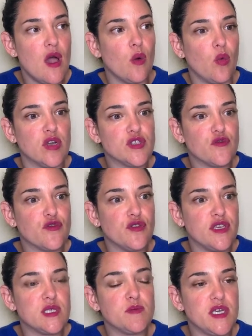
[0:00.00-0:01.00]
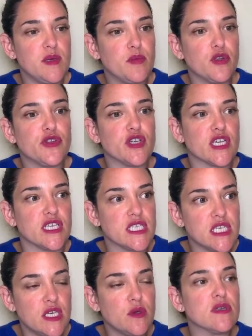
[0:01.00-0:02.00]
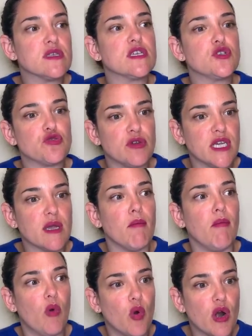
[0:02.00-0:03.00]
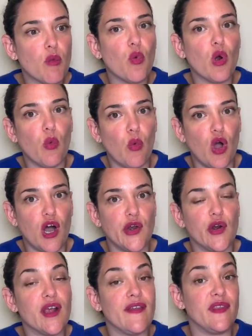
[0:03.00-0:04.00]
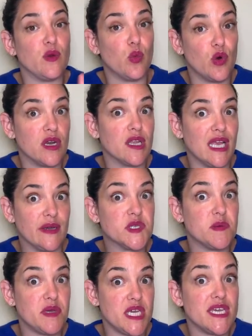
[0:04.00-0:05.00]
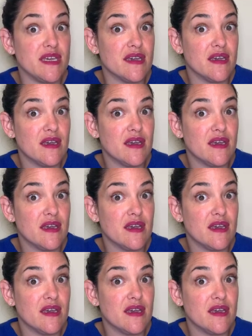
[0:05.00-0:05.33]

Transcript: was for these people to continuously drink more and more water, and they weren't allowed to pee.